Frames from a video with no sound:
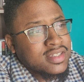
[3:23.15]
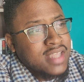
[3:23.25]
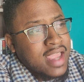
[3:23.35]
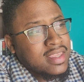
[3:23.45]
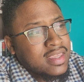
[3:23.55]

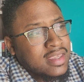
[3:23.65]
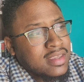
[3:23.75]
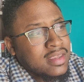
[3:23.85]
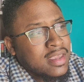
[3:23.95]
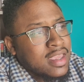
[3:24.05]

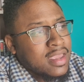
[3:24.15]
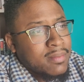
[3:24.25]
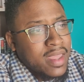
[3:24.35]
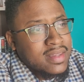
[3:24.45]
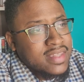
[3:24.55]
psyche
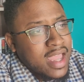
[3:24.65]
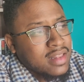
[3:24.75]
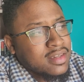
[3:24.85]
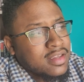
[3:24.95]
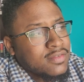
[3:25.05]
and
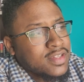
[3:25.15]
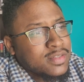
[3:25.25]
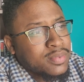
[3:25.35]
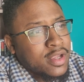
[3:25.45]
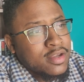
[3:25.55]
mentality of
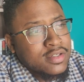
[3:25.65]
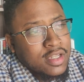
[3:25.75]
these players.